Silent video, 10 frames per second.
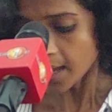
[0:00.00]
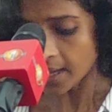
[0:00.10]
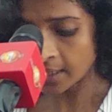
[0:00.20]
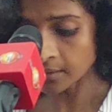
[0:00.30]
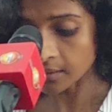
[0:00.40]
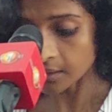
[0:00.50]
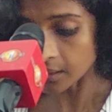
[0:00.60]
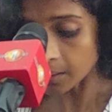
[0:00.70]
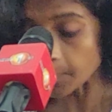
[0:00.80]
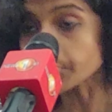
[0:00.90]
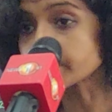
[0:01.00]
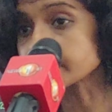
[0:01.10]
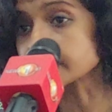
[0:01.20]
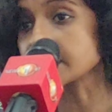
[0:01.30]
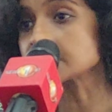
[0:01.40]
And
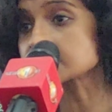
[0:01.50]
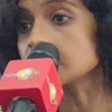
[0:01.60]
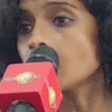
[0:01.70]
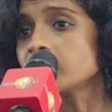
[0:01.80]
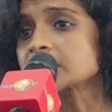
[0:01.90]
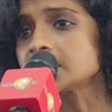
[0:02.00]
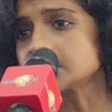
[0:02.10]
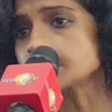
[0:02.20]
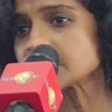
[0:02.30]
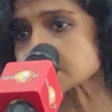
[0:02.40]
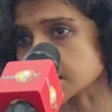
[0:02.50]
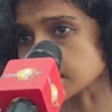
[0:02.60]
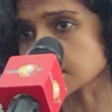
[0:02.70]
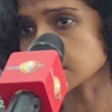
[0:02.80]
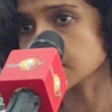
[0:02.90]
there's over
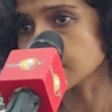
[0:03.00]
30%